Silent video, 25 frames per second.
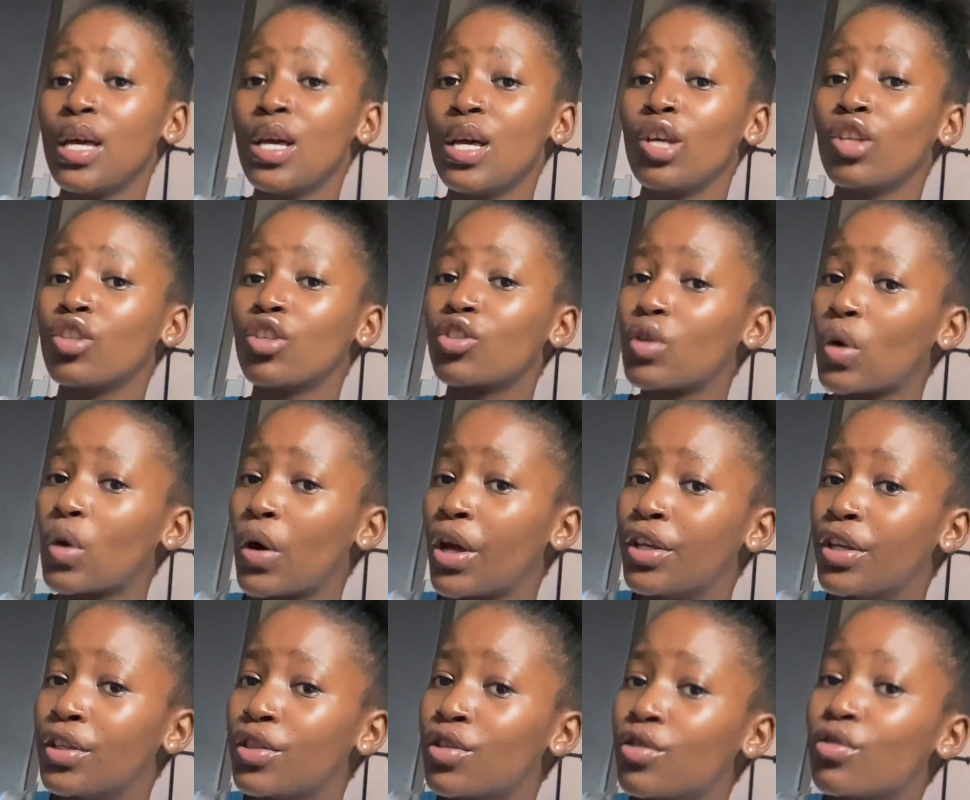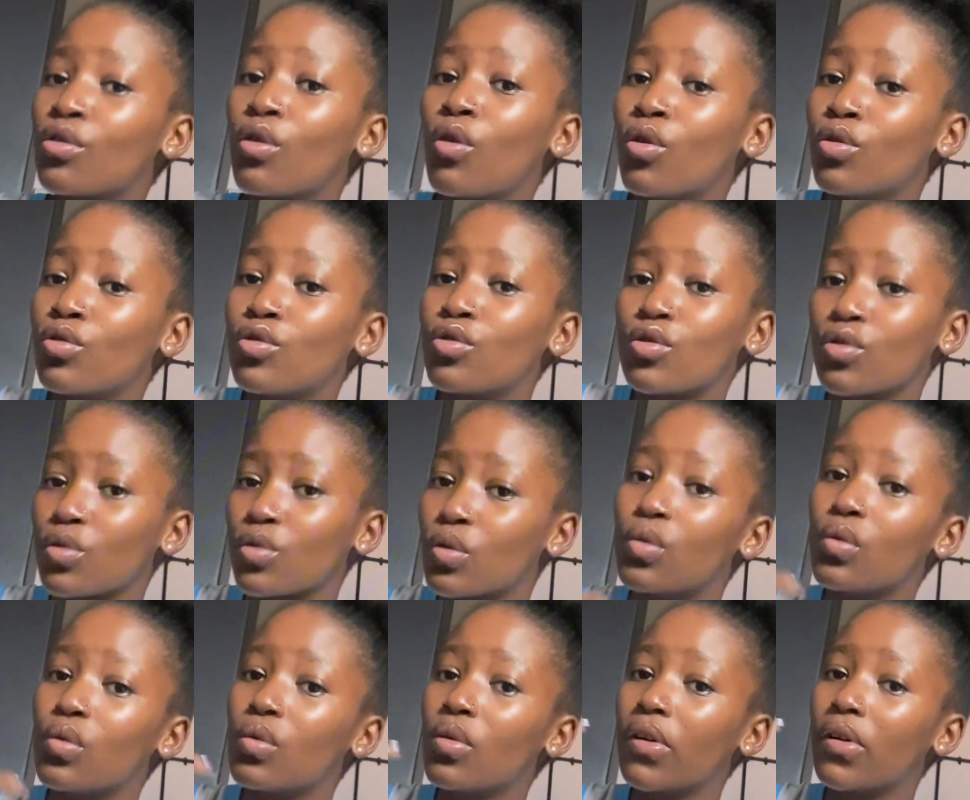So I used to go to
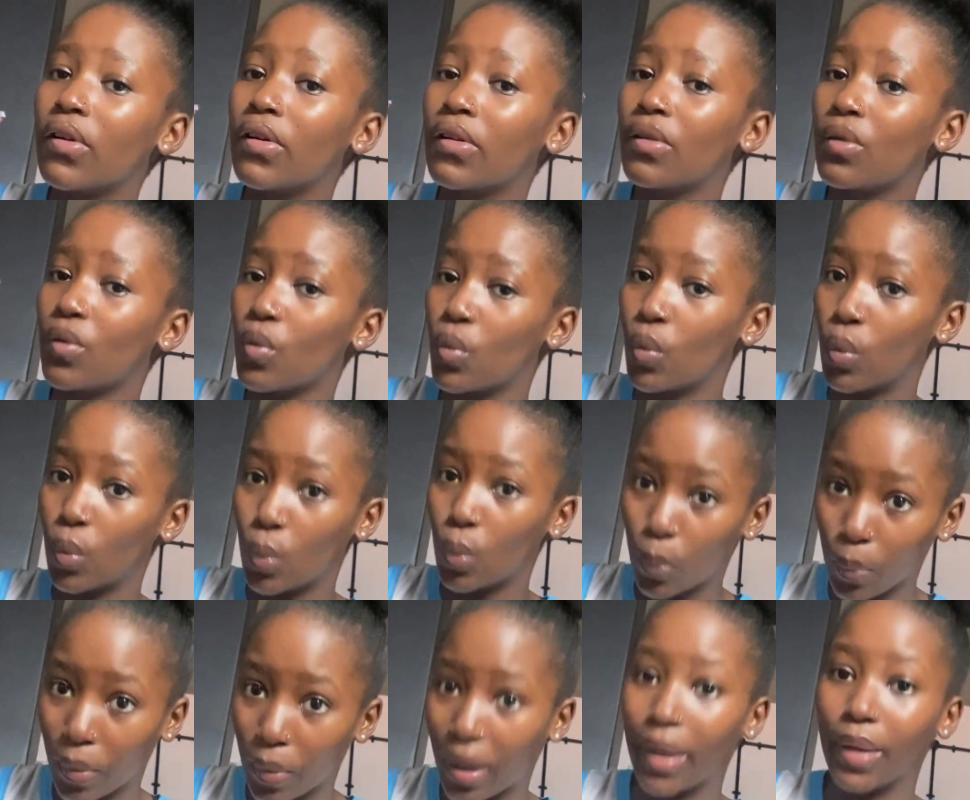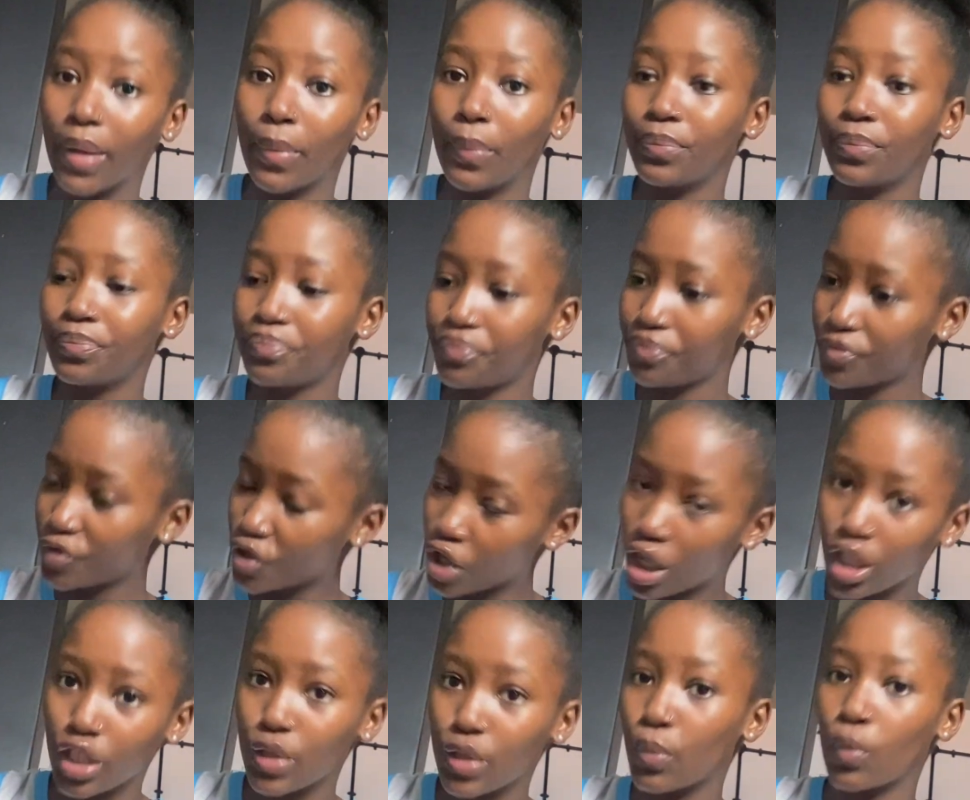school by
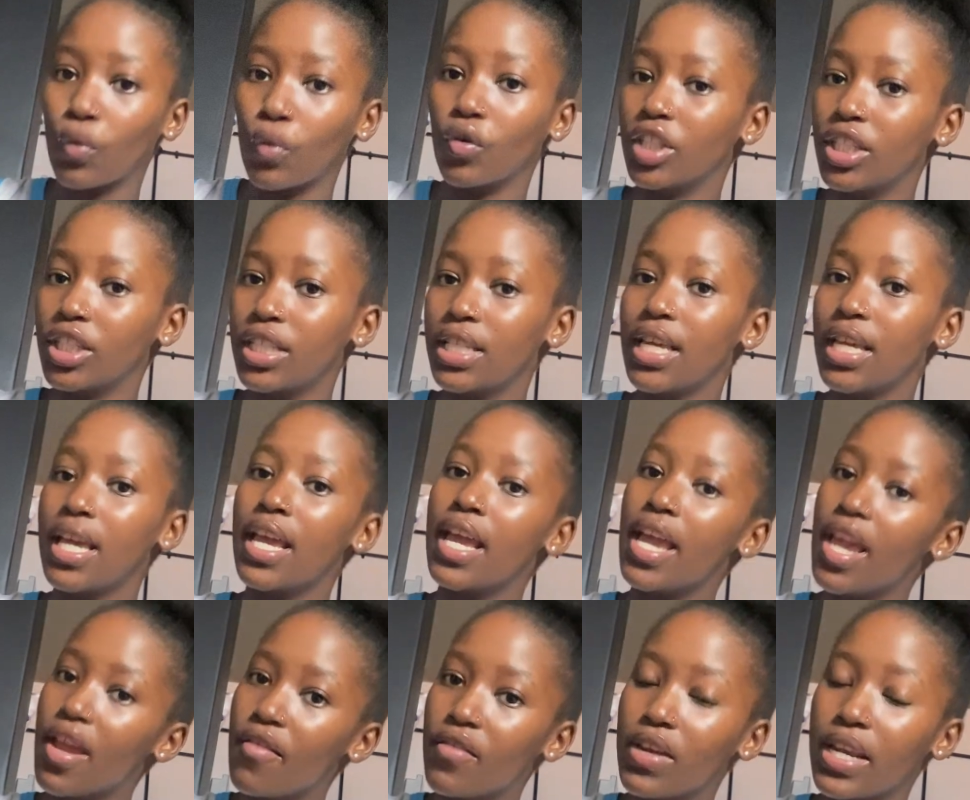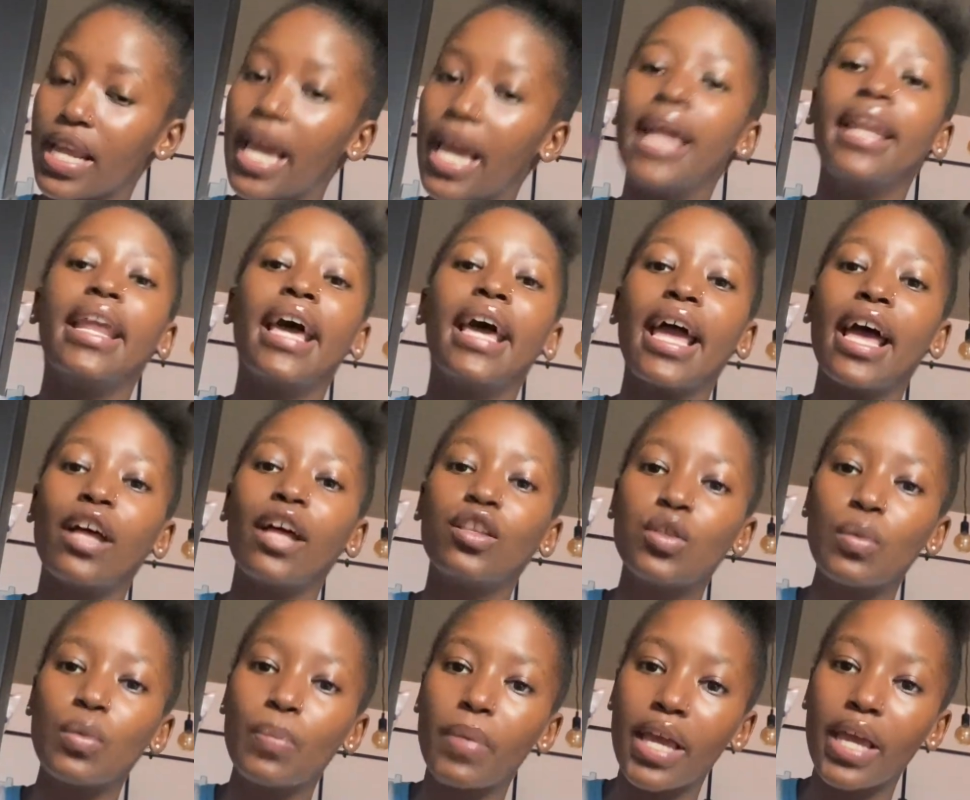transport every day, and I had
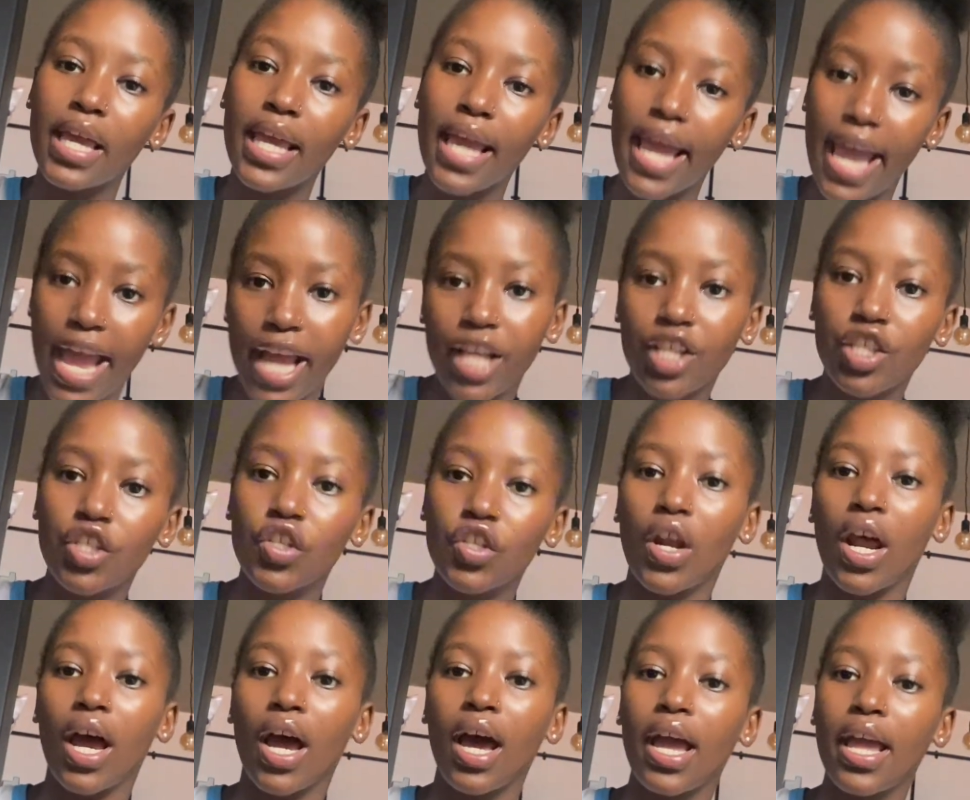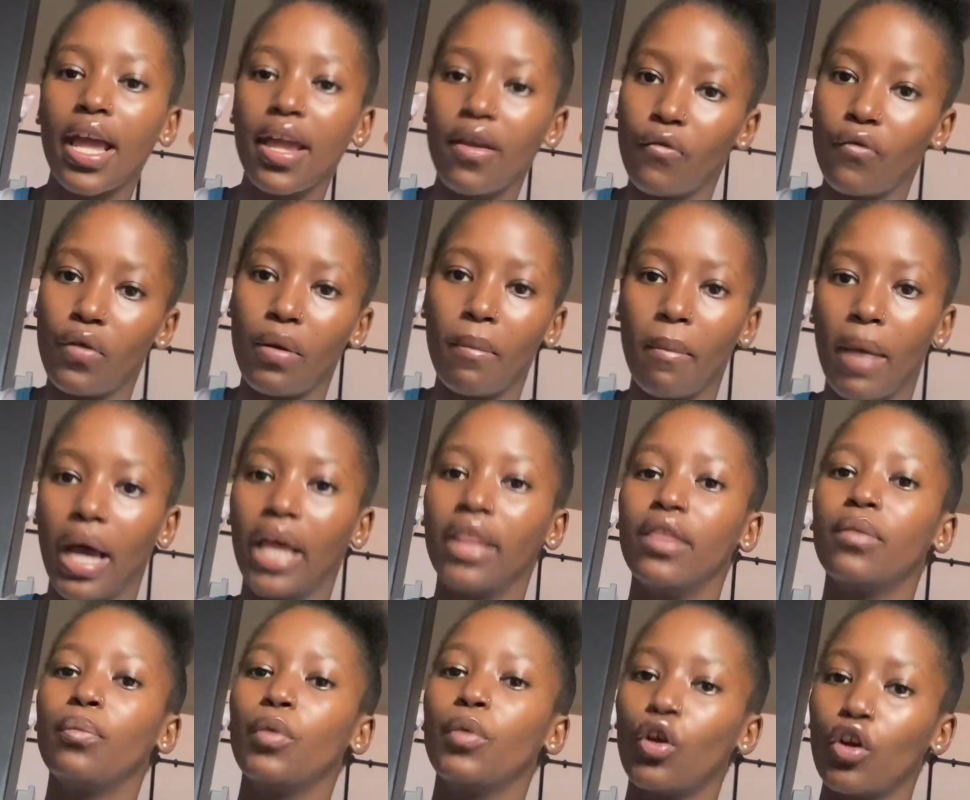to pay extra every
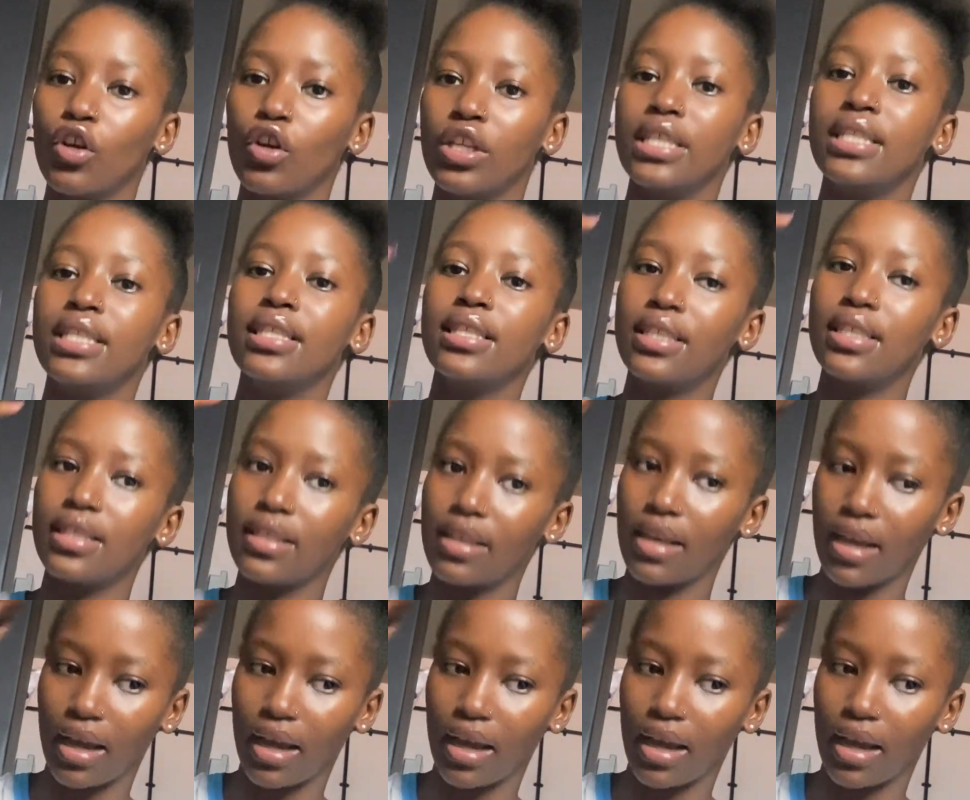month because